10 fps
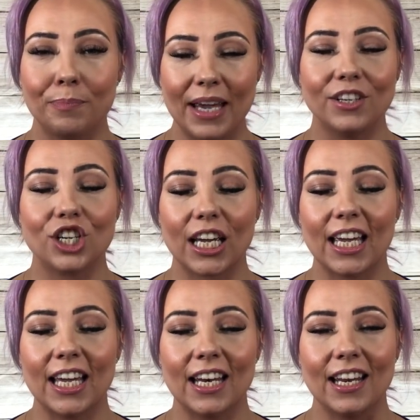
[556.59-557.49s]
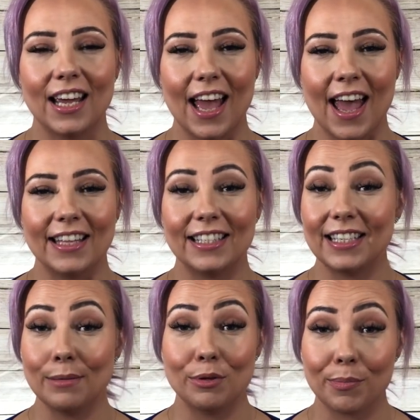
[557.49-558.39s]
baked chicken and
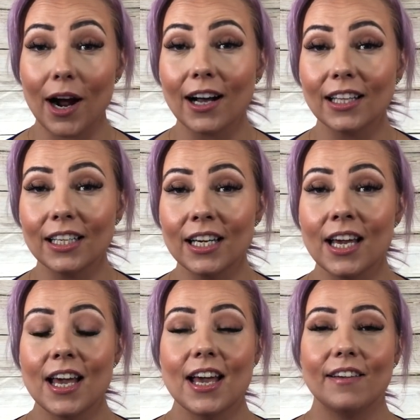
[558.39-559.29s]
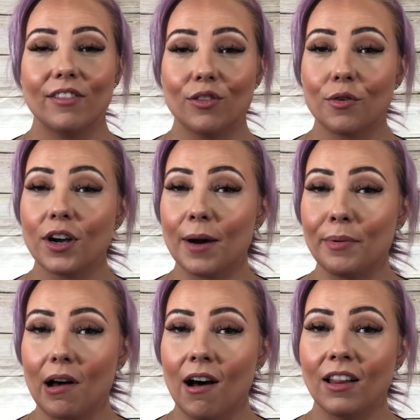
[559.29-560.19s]
steamed broccoli. If you throw a
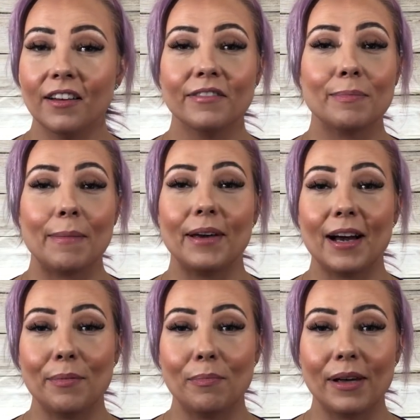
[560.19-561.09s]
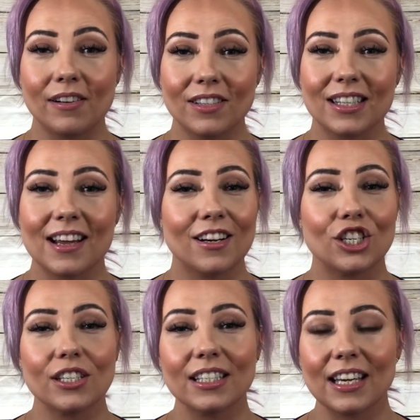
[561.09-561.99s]
couple olives, maybe a couple pickles in there,
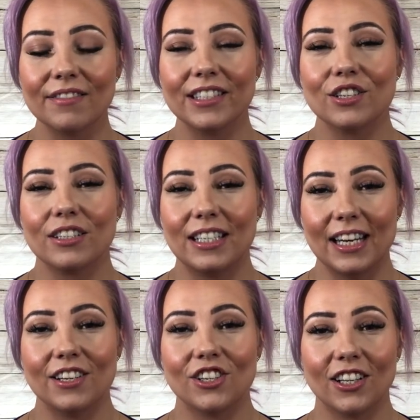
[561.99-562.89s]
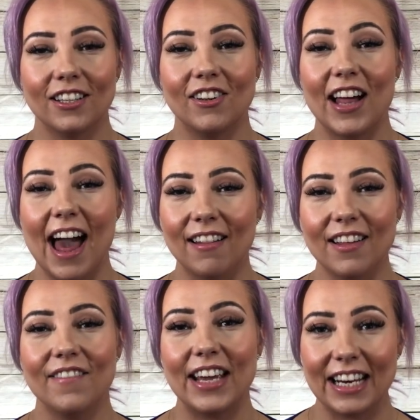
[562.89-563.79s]
it just gives your dish a little
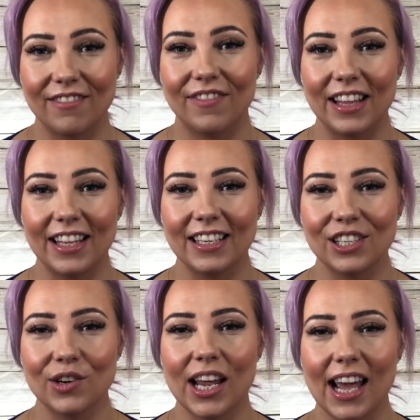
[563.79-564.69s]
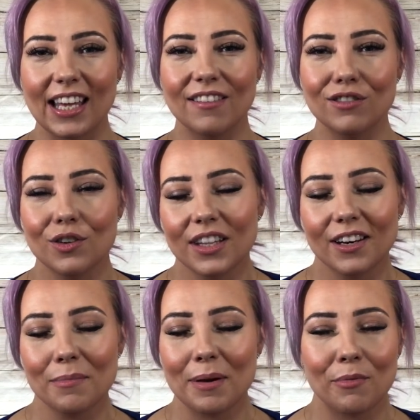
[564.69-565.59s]
elevated feeling to it and gives you a
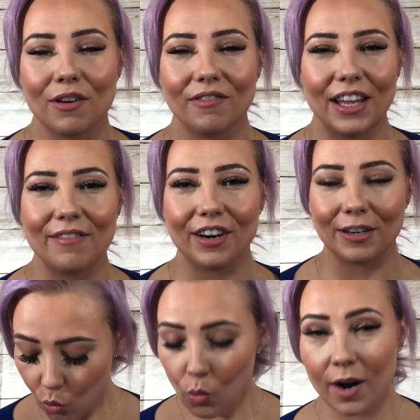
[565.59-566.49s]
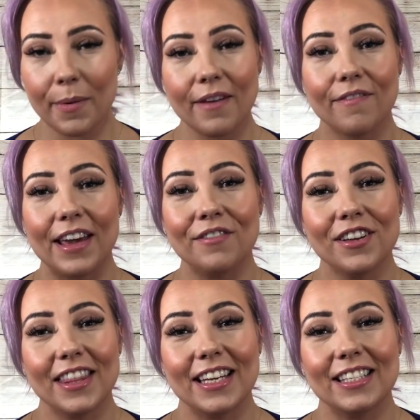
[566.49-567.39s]
little bit more flavor. One of my
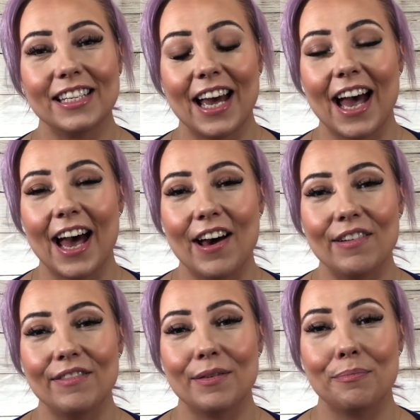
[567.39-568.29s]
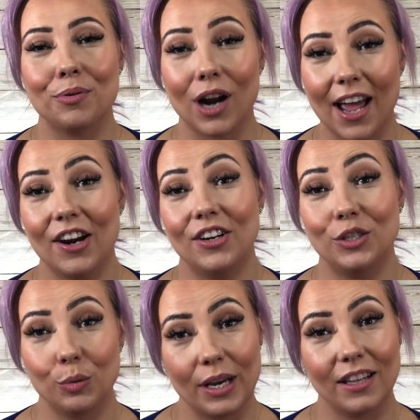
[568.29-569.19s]
favorite things to have prior
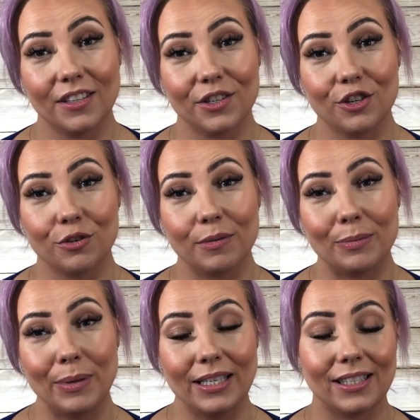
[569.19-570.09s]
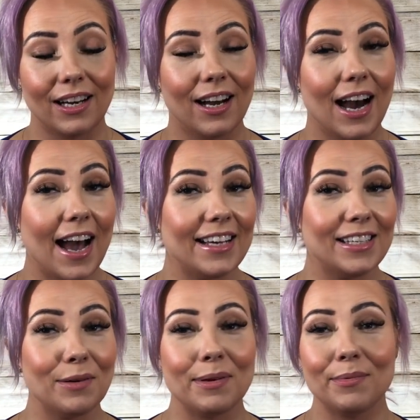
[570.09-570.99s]
to weight loss surgery was pizza. I
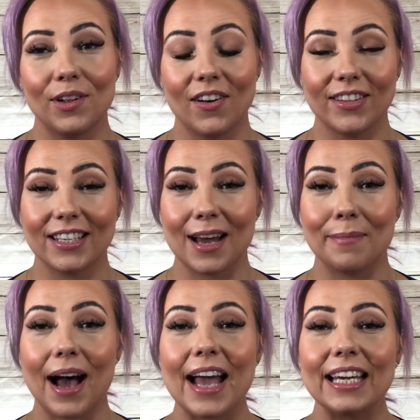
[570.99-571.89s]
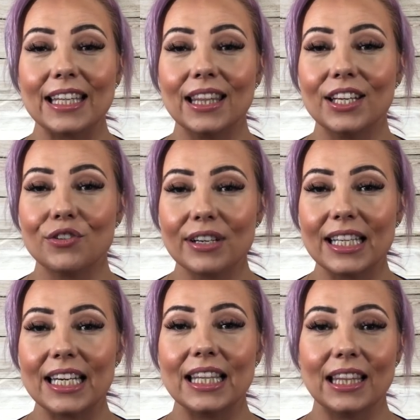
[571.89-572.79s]
tell people all the time, I could
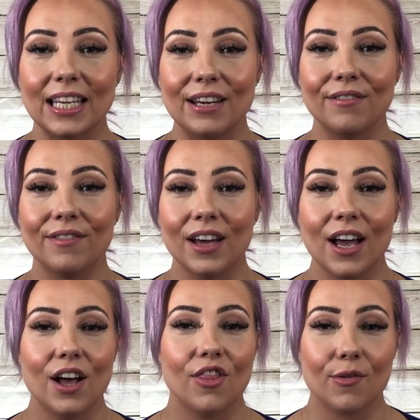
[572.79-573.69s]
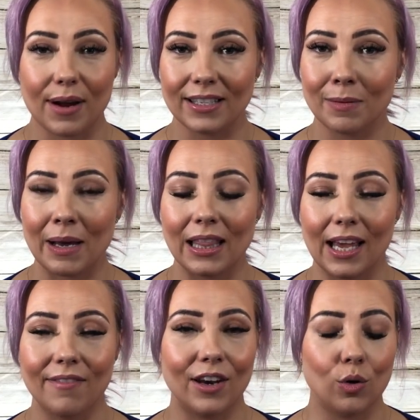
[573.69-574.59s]
literally live the rest of my
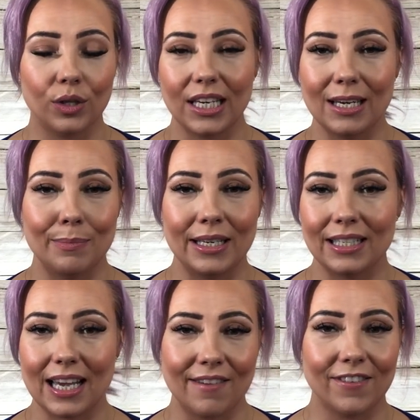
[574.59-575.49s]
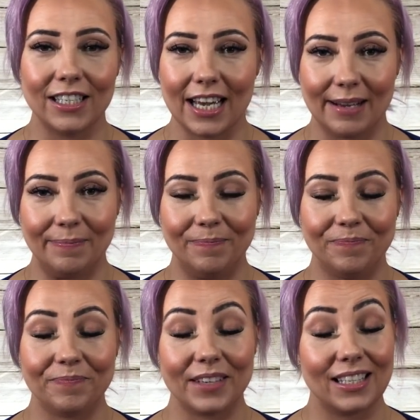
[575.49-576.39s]
life and only eat pizza every day
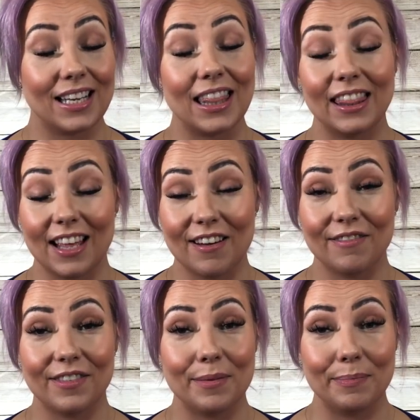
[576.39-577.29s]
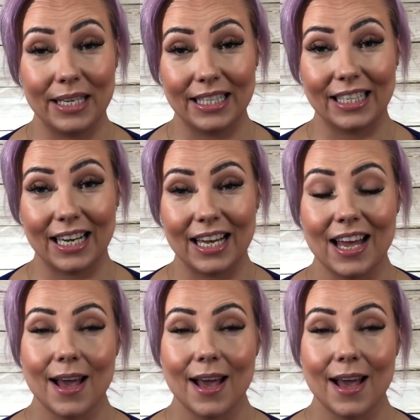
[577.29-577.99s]
because I love pizza.